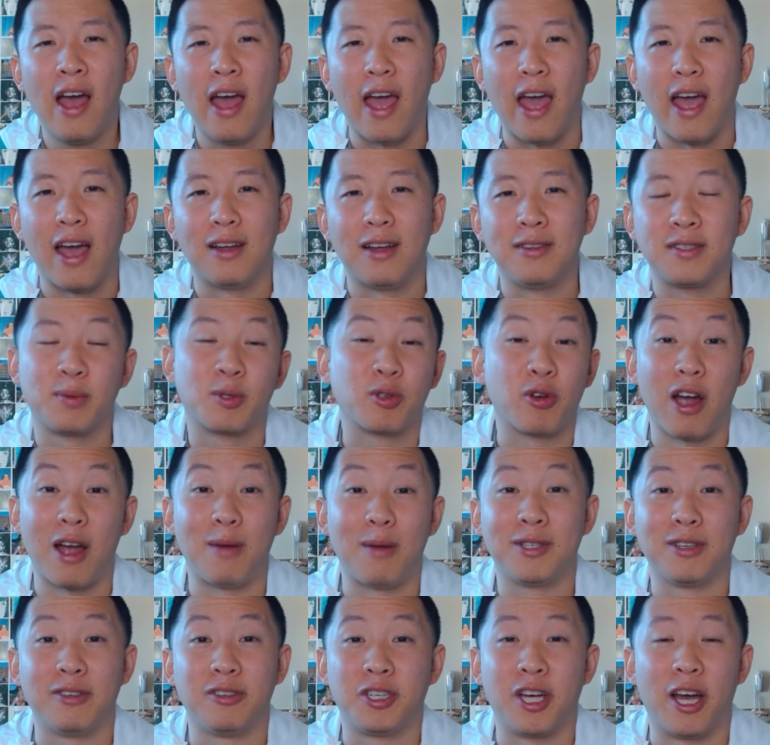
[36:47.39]
And
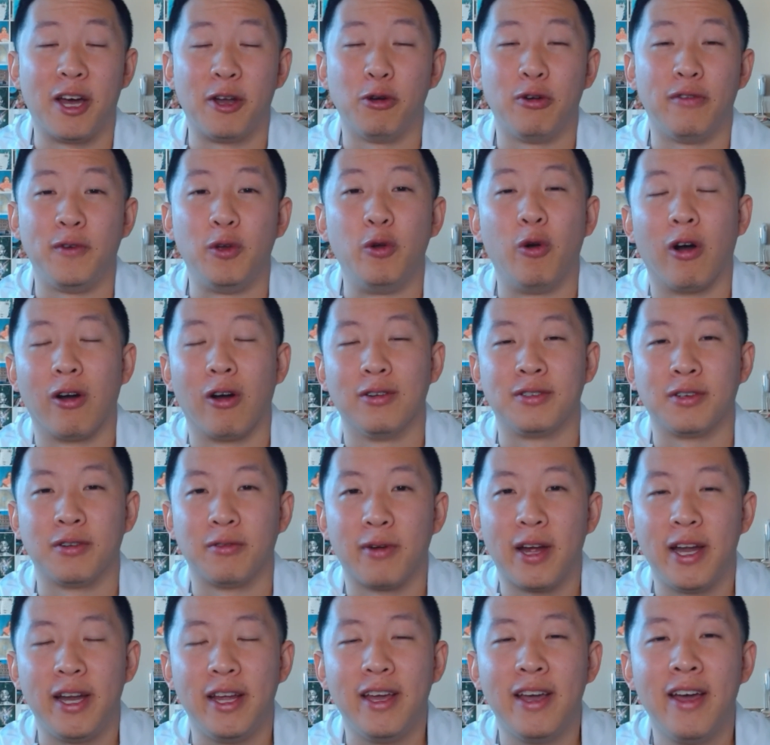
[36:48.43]
subscribe to the channel if you aren't
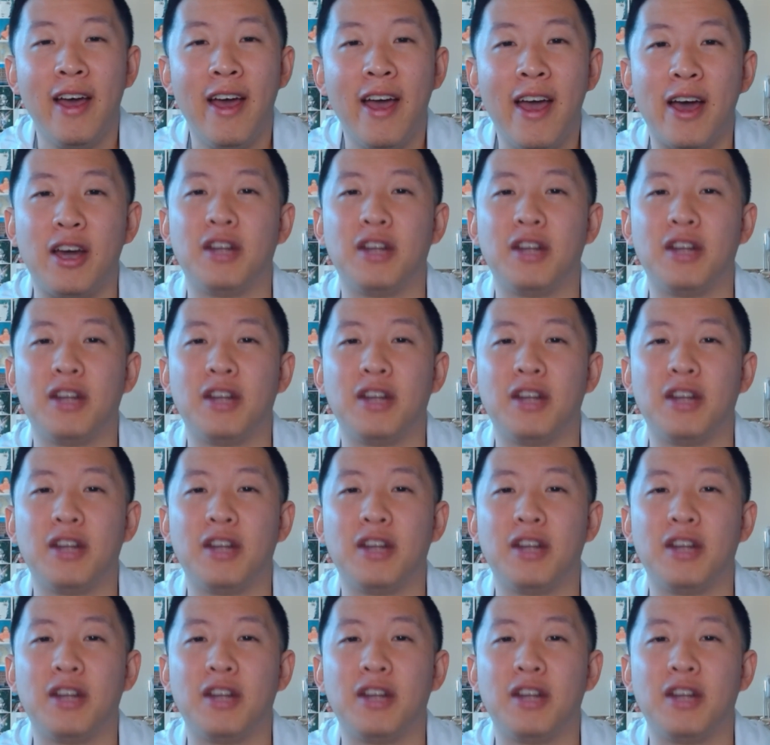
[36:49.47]
already.